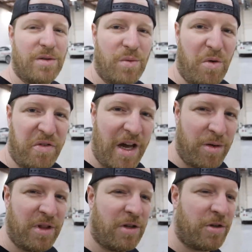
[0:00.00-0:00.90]
what we've kind
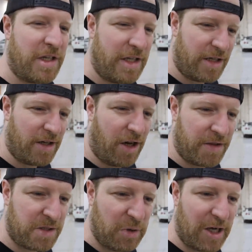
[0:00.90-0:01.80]
of been learning here
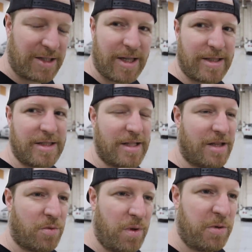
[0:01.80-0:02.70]
on this process is
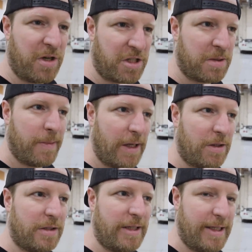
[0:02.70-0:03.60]
that the reproduction
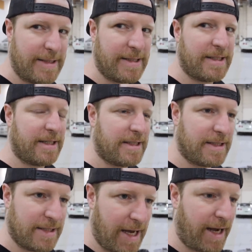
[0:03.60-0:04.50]
metal isn't
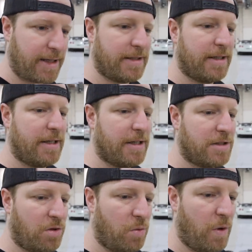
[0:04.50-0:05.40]
exact
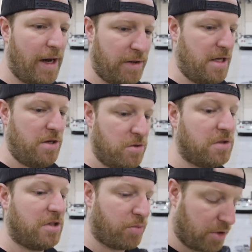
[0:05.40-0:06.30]
to what, how they
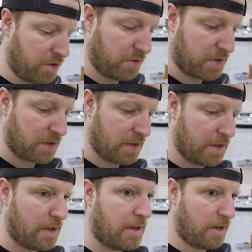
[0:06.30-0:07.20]
used to produce
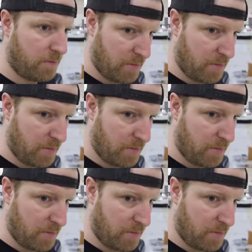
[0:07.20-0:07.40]
the